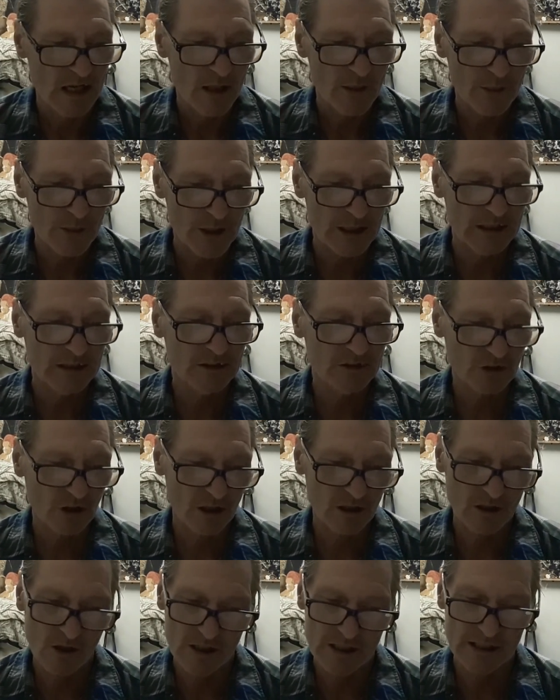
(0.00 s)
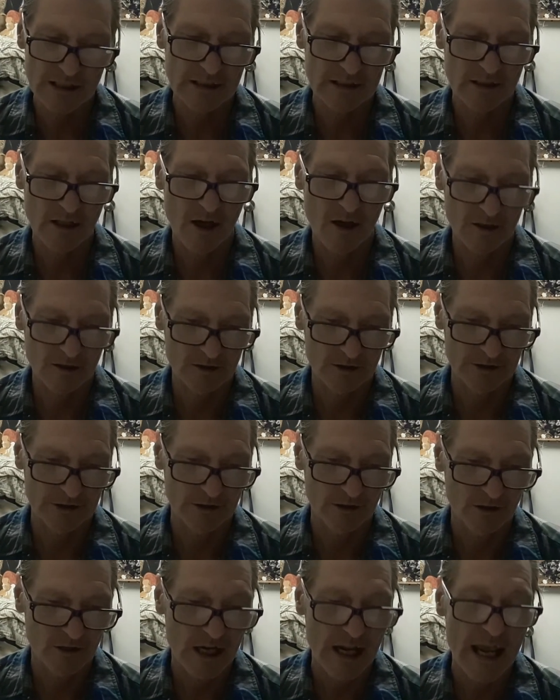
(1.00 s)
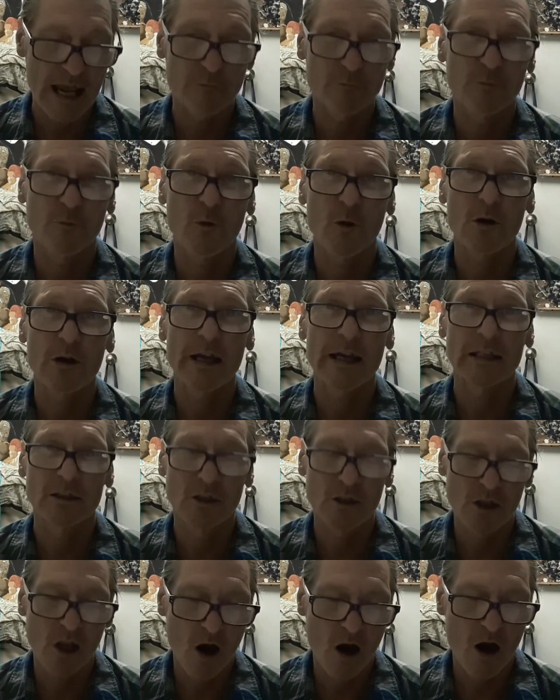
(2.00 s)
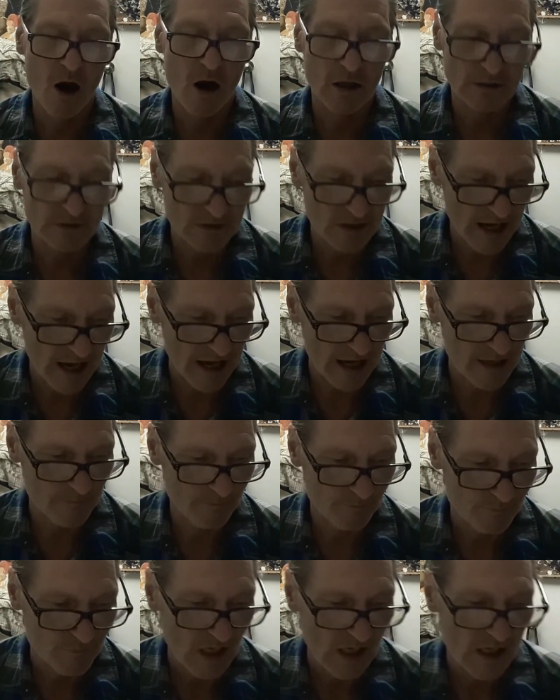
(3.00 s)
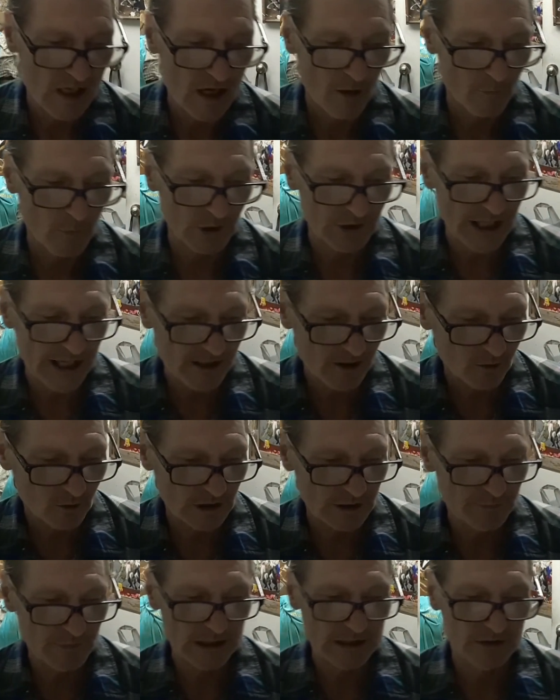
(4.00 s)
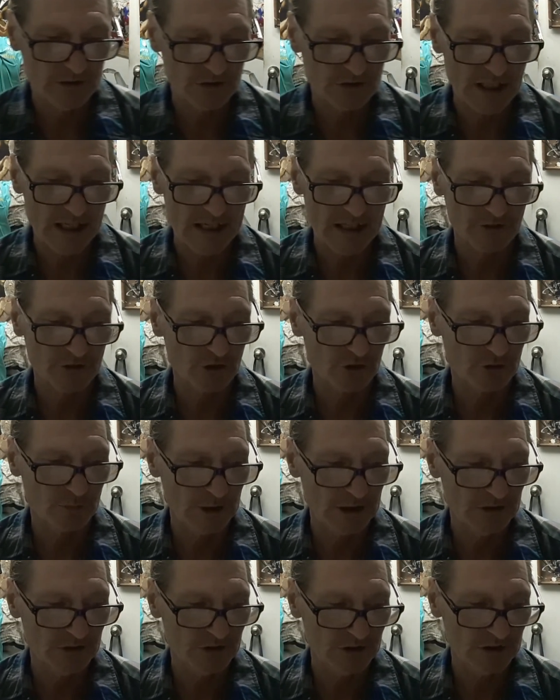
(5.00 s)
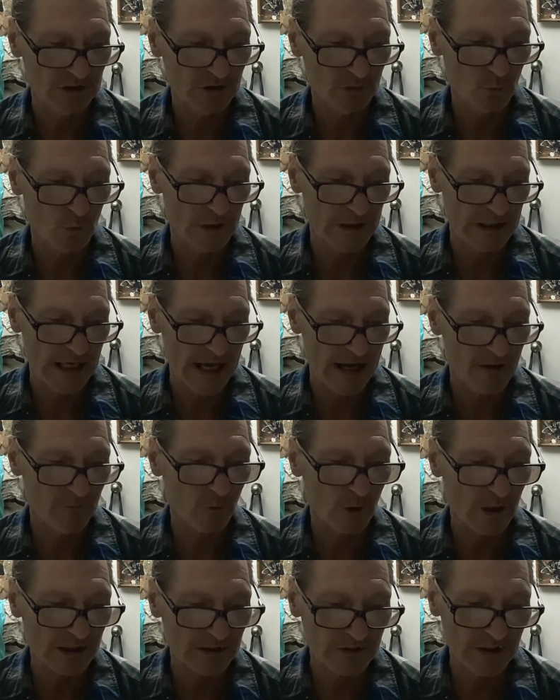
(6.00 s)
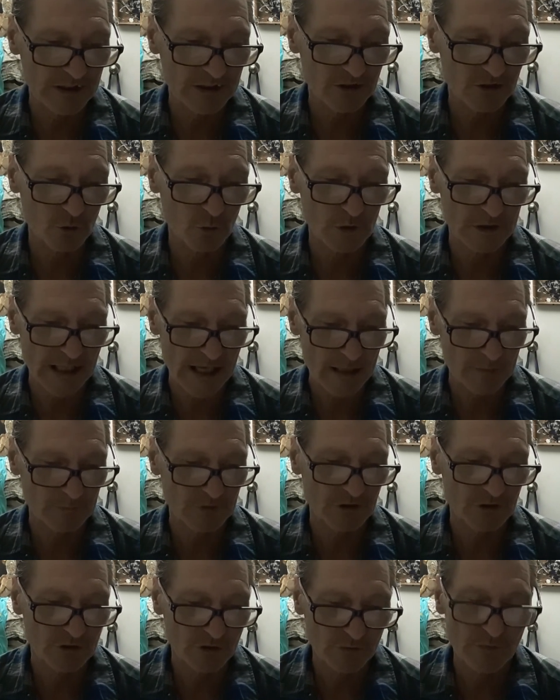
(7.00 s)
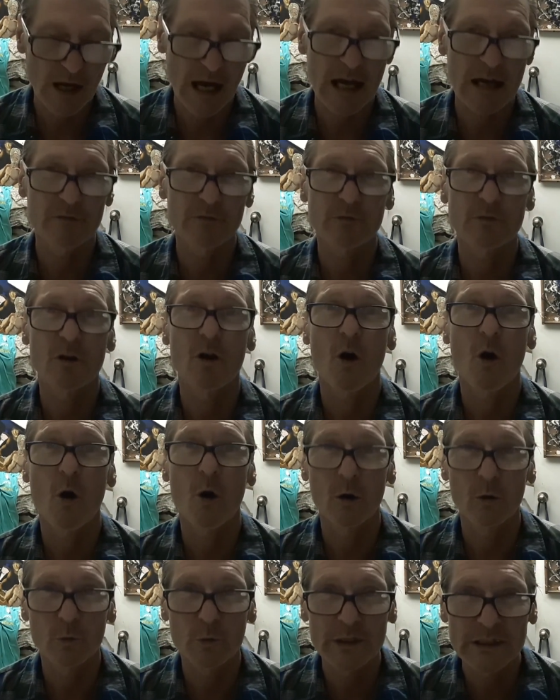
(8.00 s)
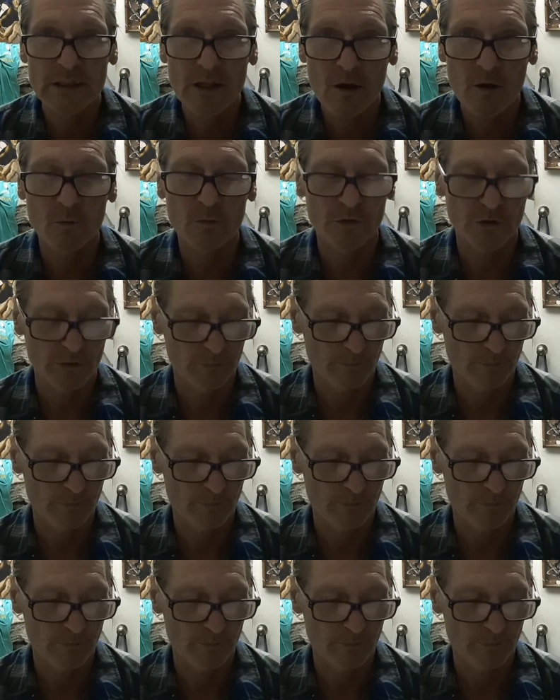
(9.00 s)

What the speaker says: Things are going to get uglier, and for a long time, but that only means that as a species we have what it takes to adapt and survive, or we don't.